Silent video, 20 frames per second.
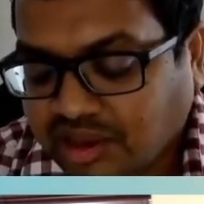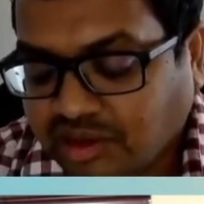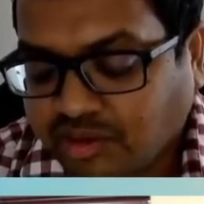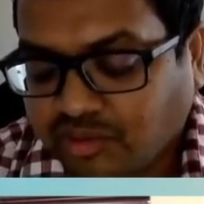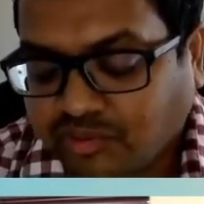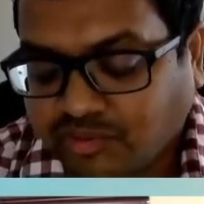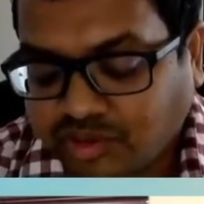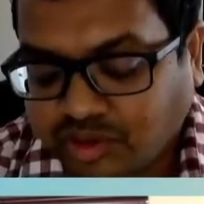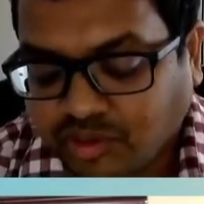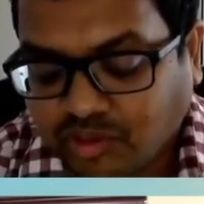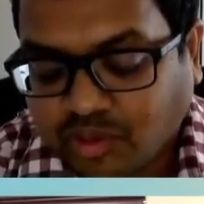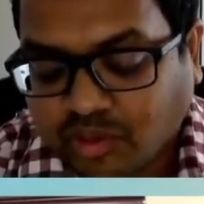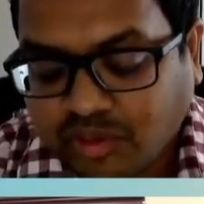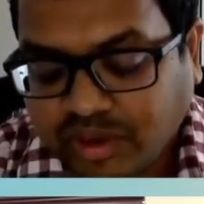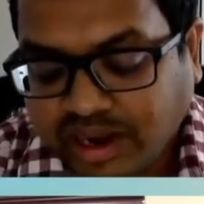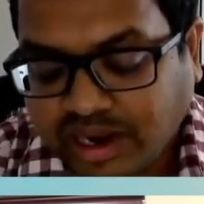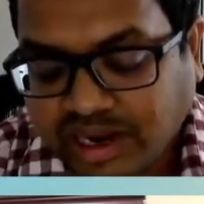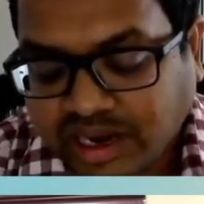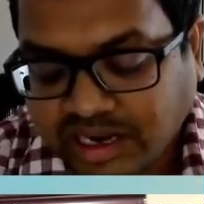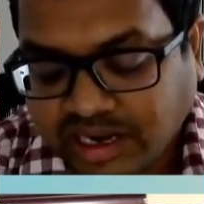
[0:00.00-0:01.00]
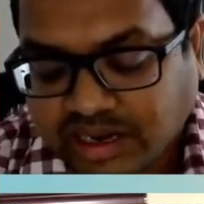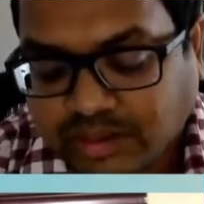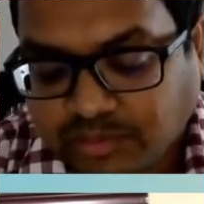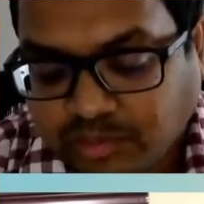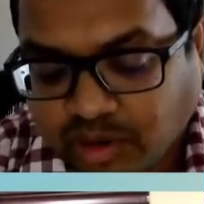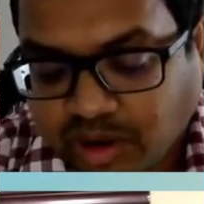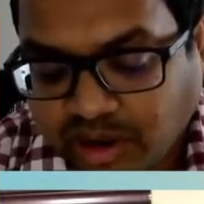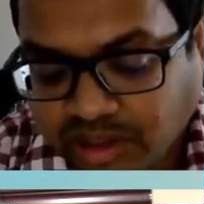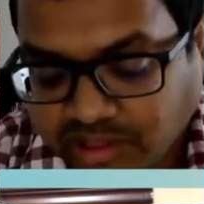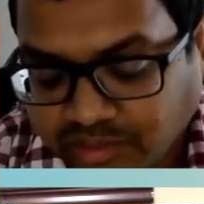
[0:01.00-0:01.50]
You go ahead and
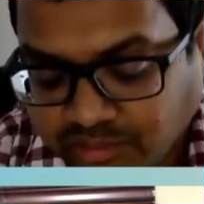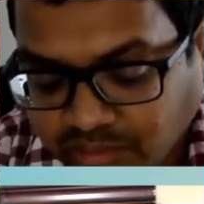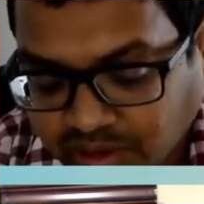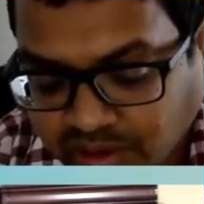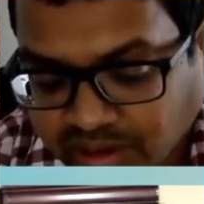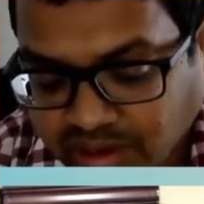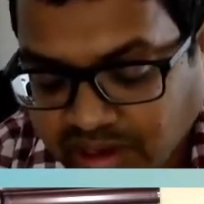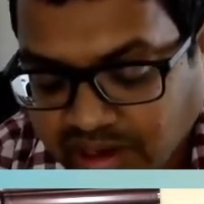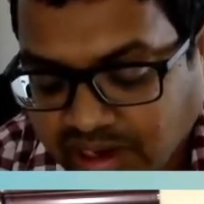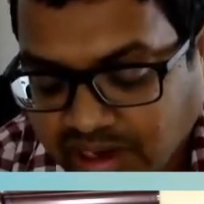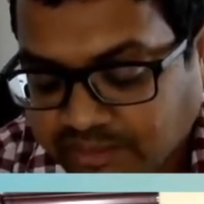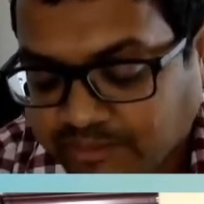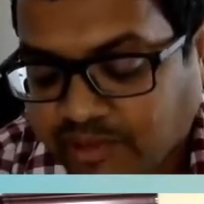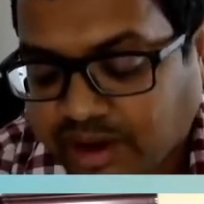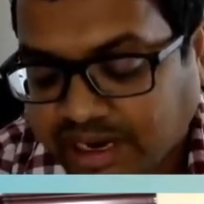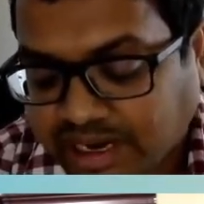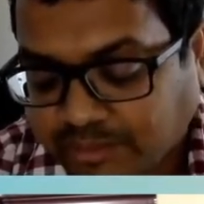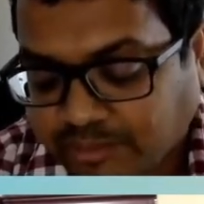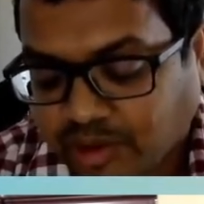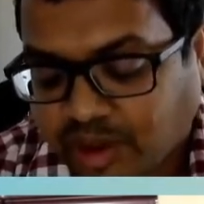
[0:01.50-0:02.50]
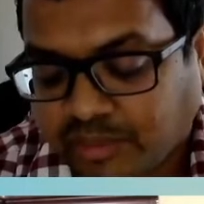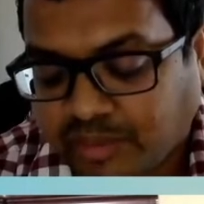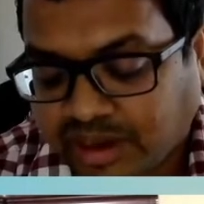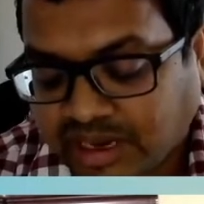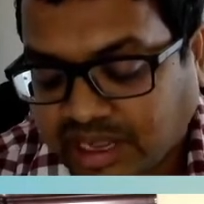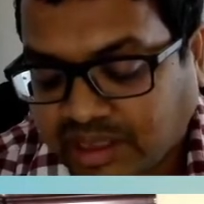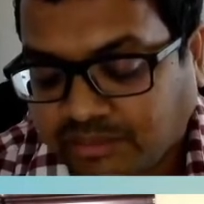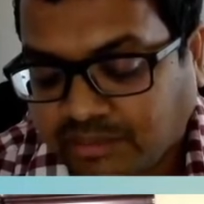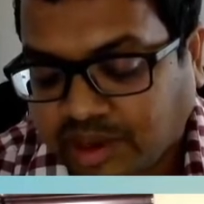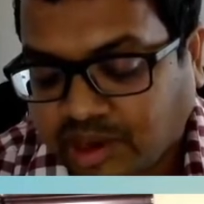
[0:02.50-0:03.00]
deploy the model, and by
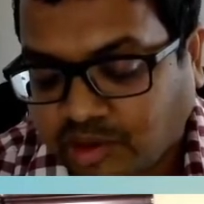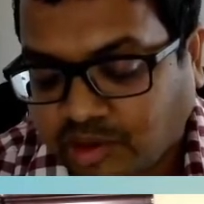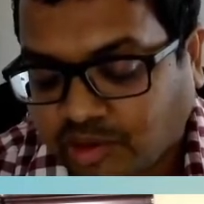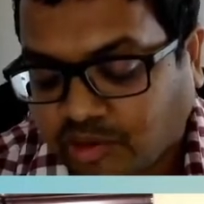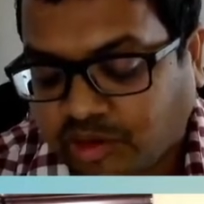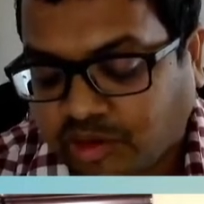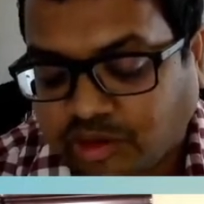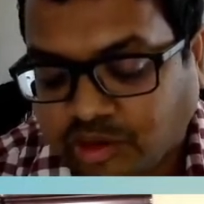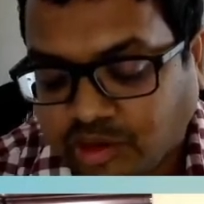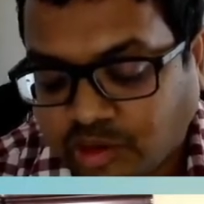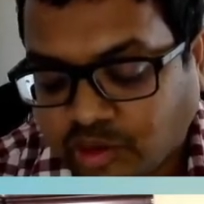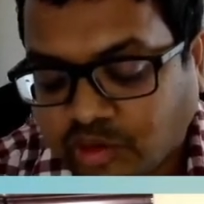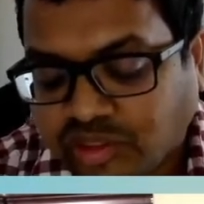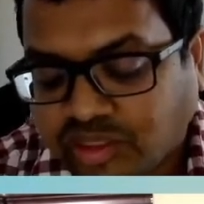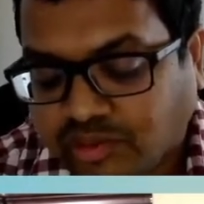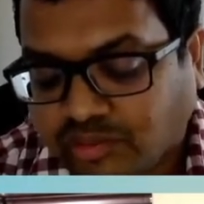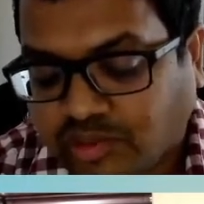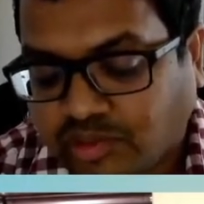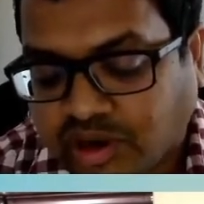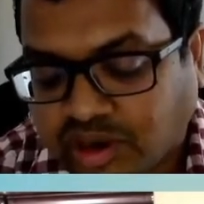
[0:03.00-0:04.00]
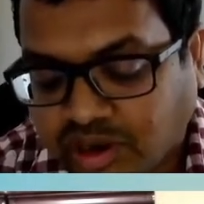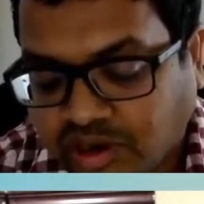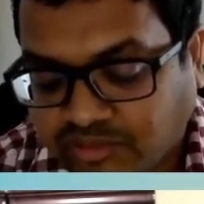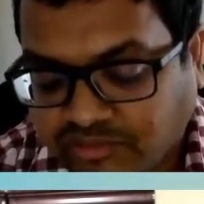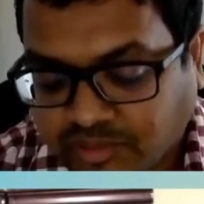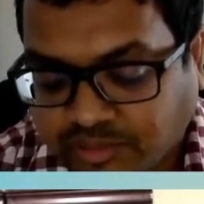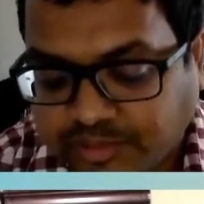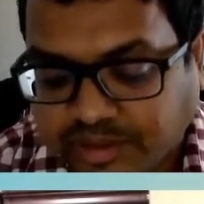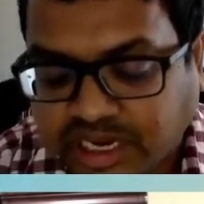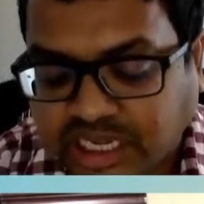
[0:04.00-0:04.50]
deployment I mean you're going to use the model
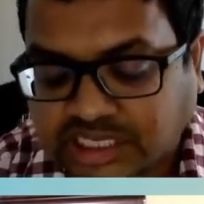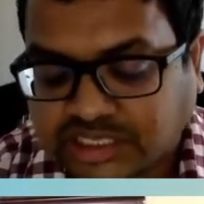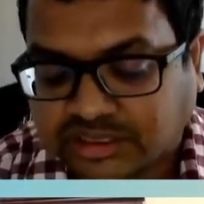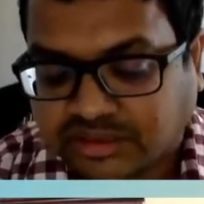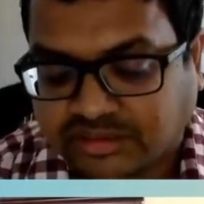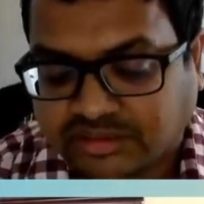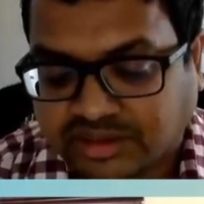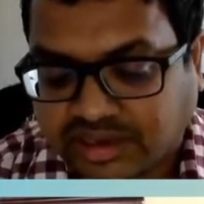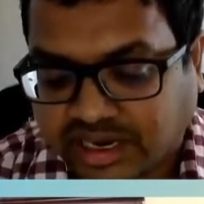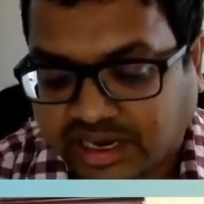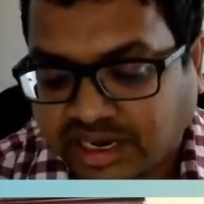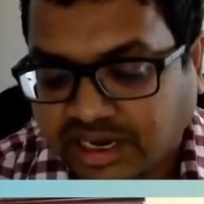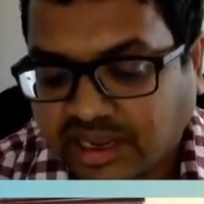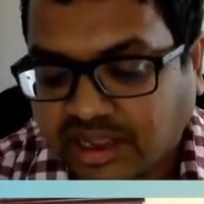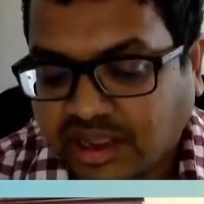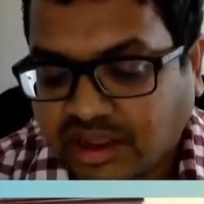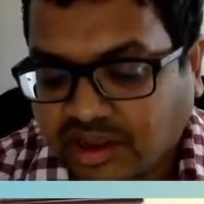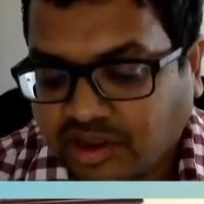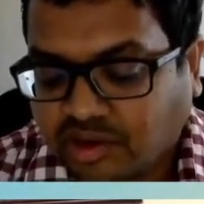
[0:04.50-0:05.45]
for predictions, right?